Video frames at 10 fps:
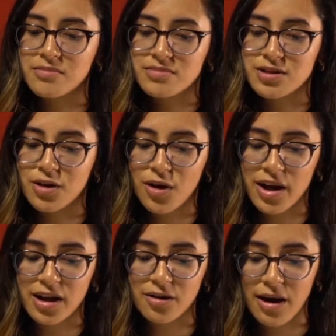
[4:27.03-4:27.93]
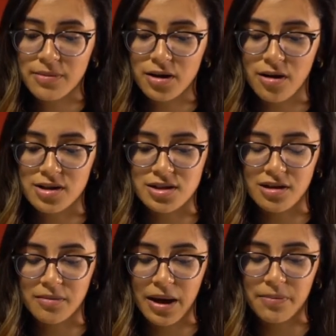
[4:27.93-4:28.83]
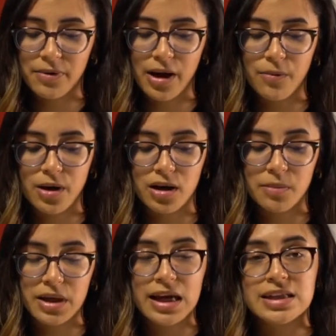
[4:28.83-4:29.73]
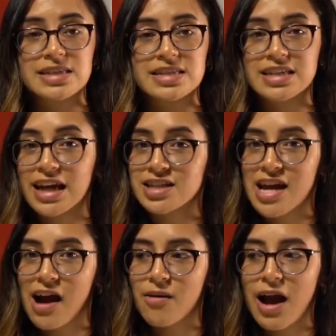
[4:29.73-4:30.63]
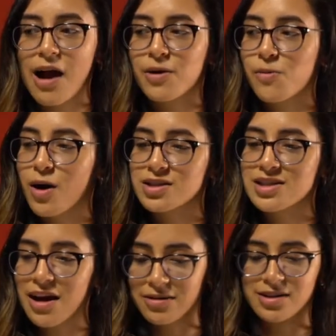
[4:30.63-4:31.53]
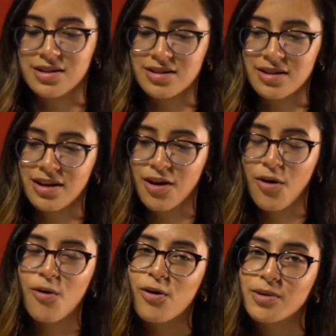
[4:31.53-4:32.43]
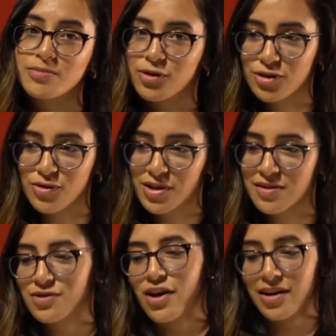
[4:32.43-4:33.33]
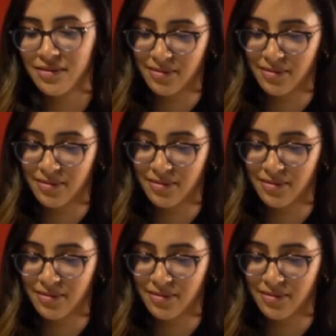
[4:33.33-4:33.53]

So go ahead and grab your cardstock paper, and we're gonna begin to sketch out our Watts Towers, or your choice of drawing.